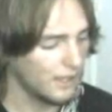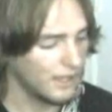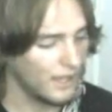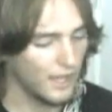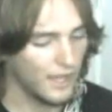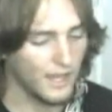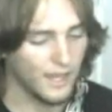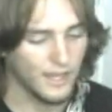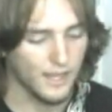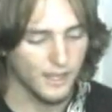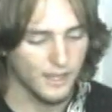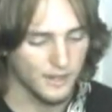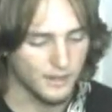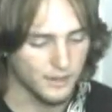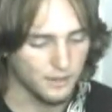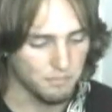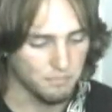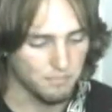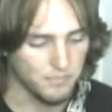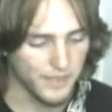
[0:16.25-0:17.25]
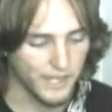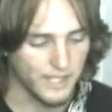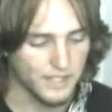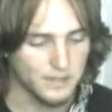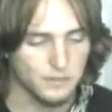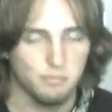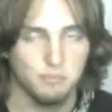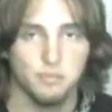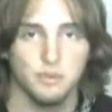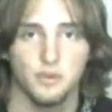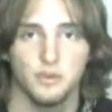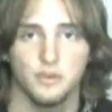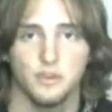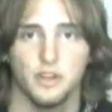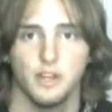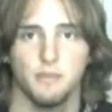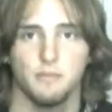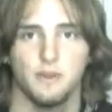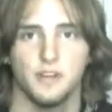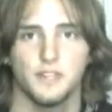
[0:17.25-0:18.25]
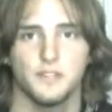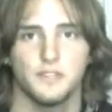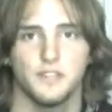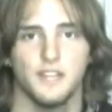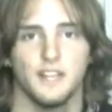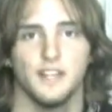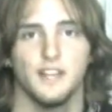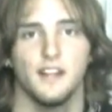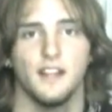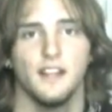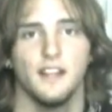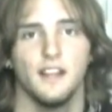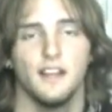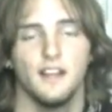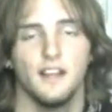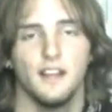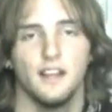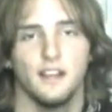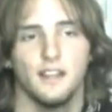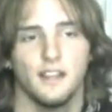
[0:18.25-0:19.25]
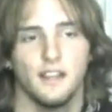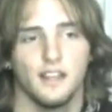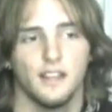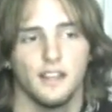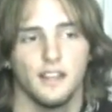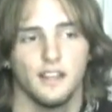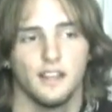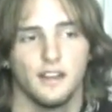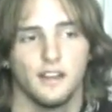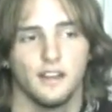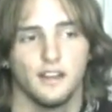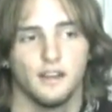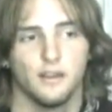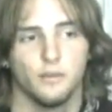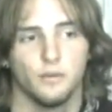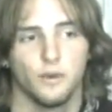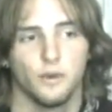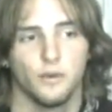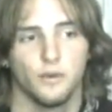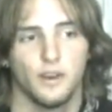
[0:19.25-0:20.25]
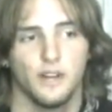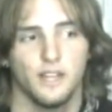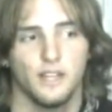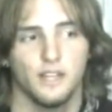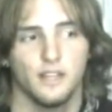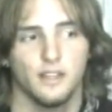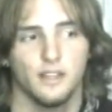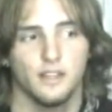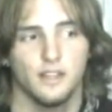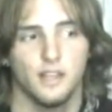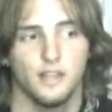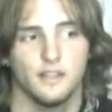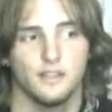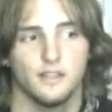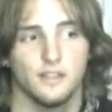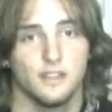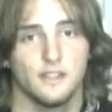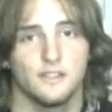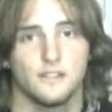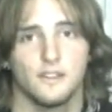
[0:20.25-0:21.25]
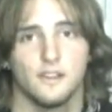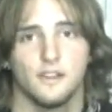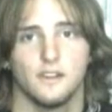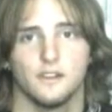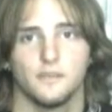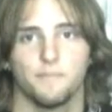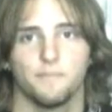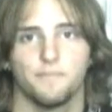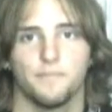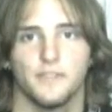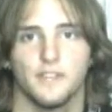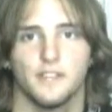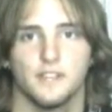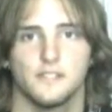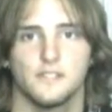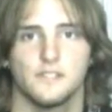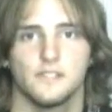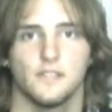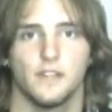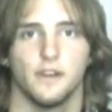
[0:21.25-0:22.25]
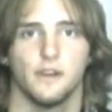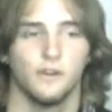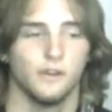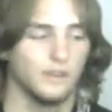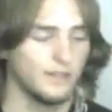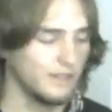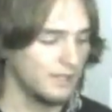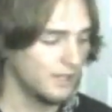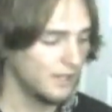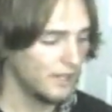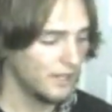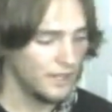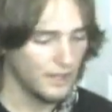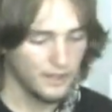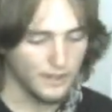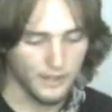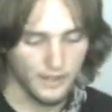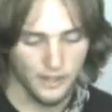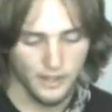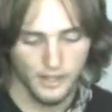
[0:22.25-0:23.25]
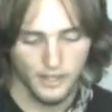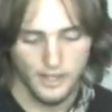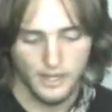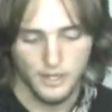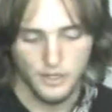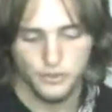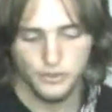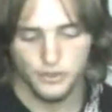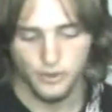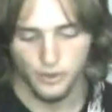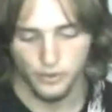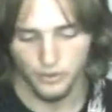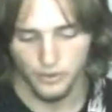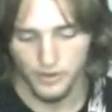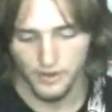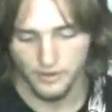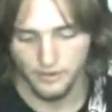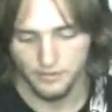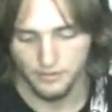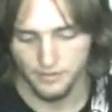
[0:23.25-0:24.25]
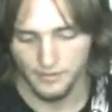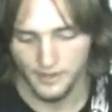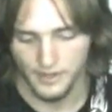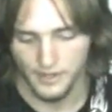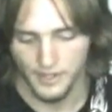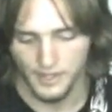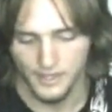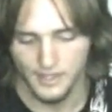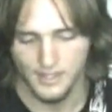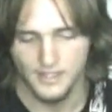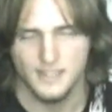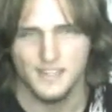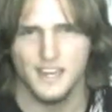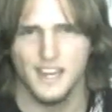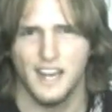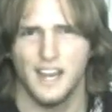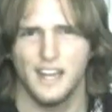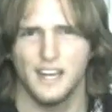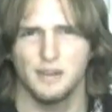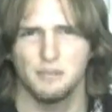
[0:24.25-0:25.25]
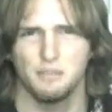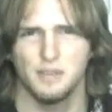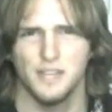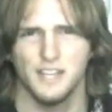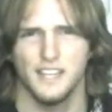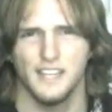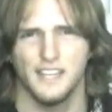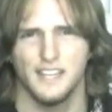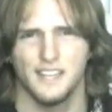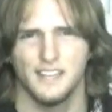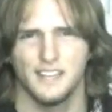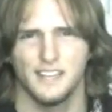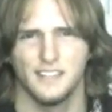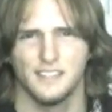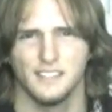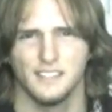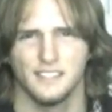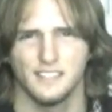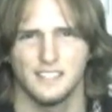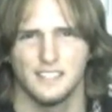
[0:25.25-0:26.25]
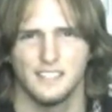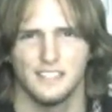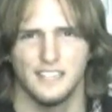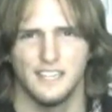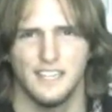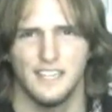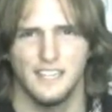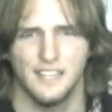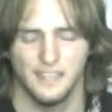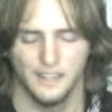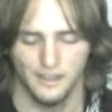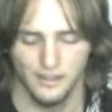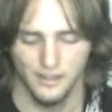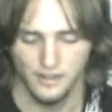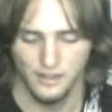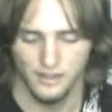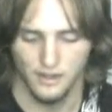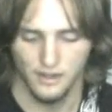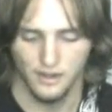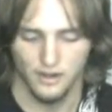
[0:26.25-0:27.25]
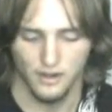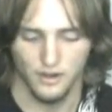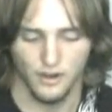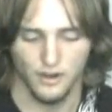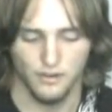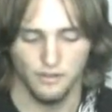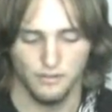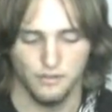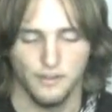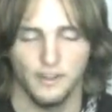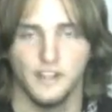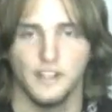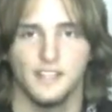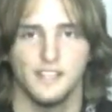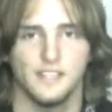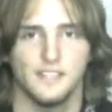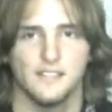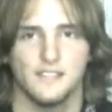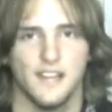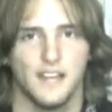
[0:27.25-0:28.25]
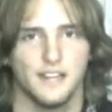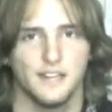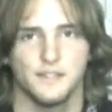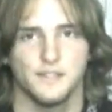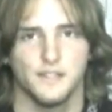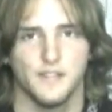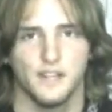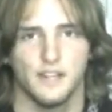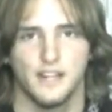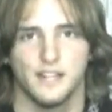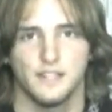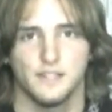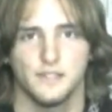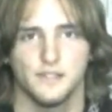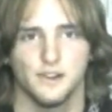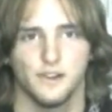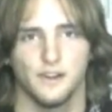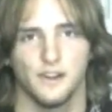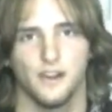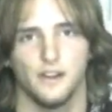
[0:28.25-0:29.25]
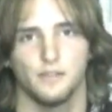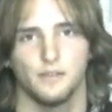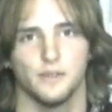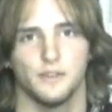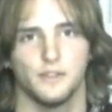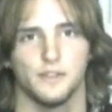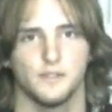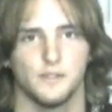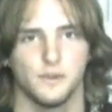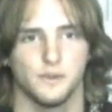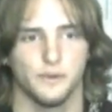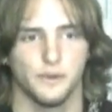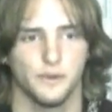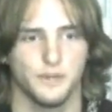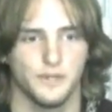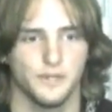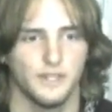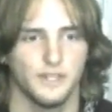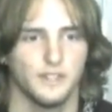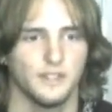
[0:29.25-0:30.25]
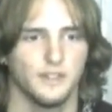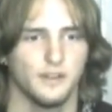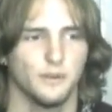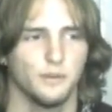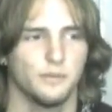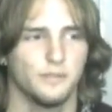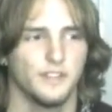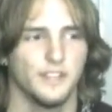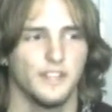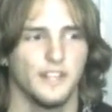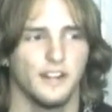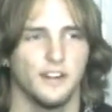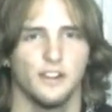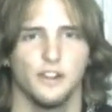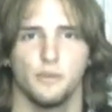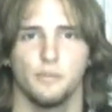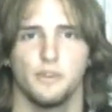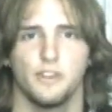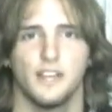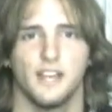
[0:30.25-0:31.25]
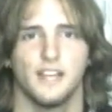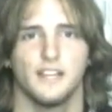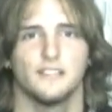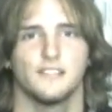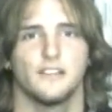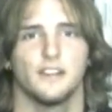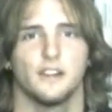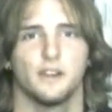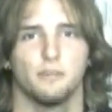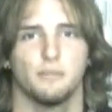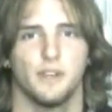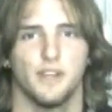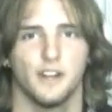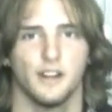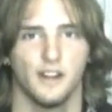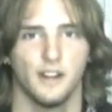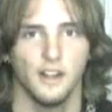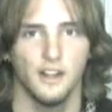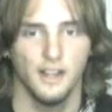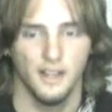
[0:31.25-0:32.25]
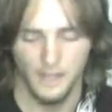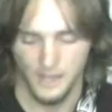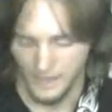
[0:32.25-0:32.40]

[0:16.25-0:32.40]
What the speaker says: And that's pretty much it. And we're ready to get into the song. So the intro riff is kind of played in a clean or a fuzz. I just thought I'd start off with distortion. Hopefully that'll help you guys hear it better.